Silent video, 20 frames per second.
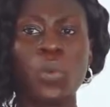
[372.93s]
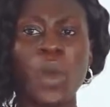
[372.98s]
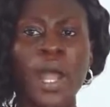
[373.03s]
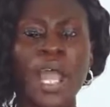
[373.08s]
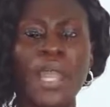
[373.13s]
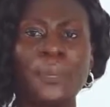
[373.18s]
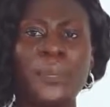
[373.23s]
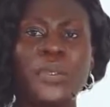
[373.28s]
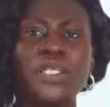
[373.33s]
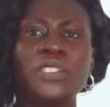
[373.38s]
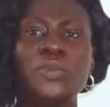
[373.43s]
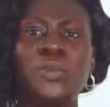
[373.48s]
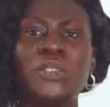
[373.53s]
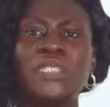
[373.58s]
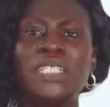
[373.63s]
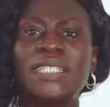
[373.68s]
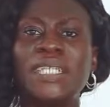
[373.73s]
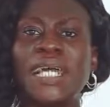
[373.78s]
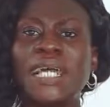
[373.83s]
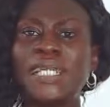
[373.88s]
wipe it
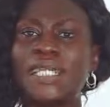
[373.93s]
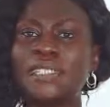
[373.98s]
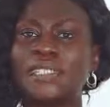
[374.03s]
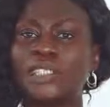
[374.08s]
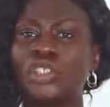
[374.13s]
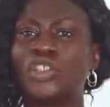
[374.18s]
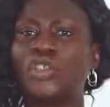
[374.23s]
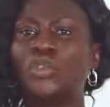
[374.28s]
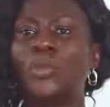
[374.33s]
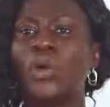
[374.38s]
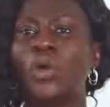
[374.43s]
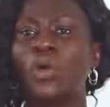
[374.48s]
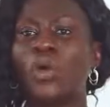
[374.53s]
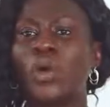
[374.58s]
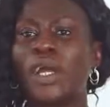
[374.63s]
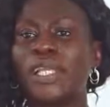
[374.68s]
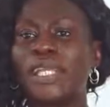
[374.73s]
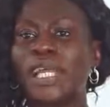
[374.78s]
with either a tissue or a